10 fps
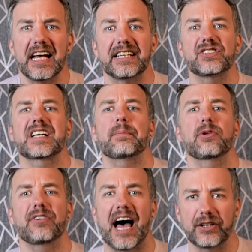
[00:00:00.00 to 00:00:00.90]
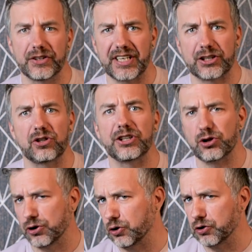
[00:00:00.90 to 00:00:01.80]
There's a couple of add-ons actually
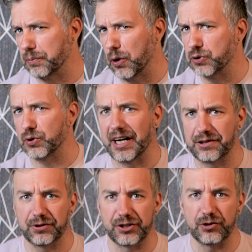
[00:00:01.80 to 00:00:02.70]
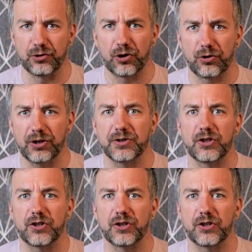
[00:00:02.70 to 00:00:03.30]
you're supposed to add for this tutorial,